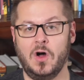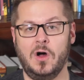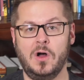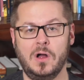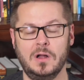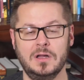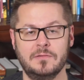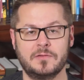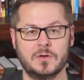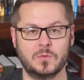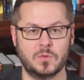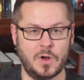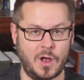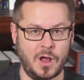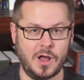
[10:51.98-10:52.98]
all of the
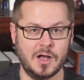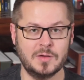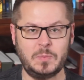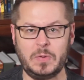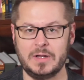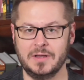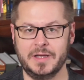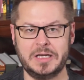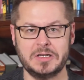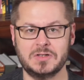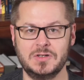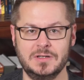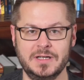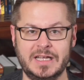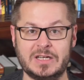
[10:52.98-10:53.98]
wrong
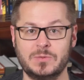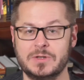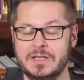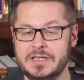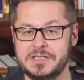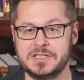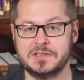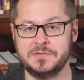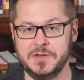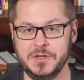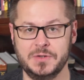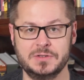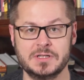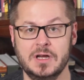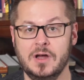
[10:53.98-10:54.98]
political and religious
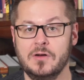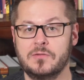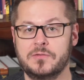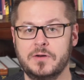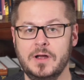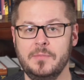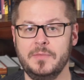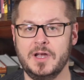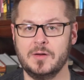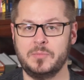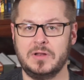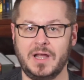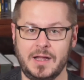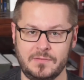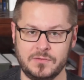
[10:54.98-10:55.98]
views from their
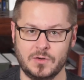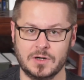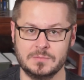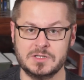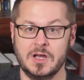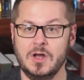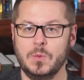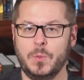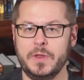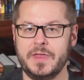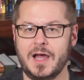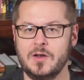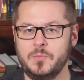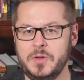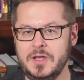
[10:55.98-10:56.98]
platforms
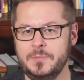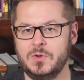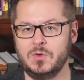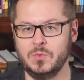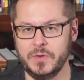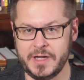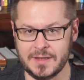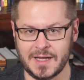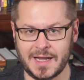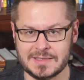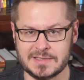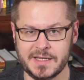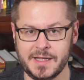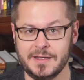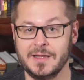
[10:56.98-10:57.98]
without people
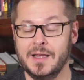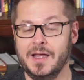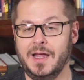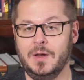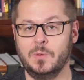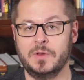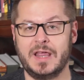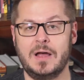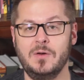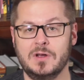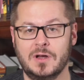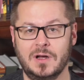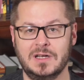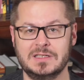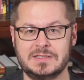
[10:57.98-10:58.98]
realizing it and without
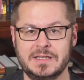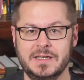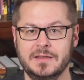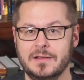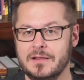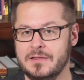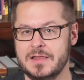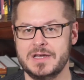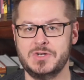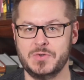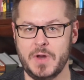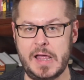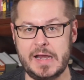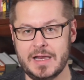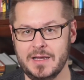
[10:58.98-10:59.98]
causing the
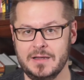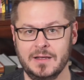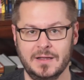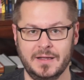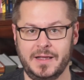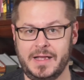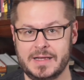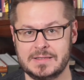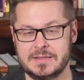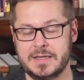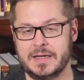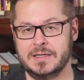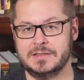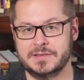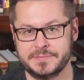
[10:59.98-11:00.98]
dreaded
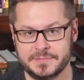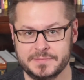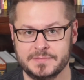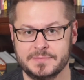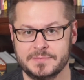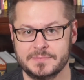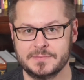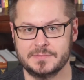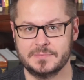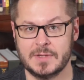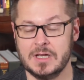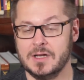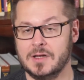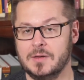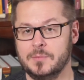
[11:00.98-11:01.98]
exodus.
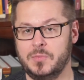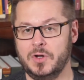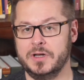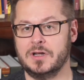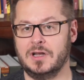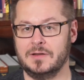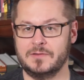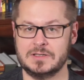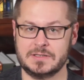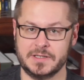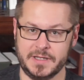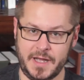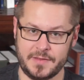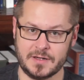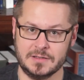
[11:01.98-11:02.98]
Putting all of this
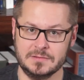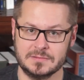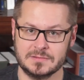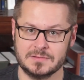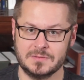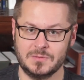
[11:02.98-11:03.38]
together,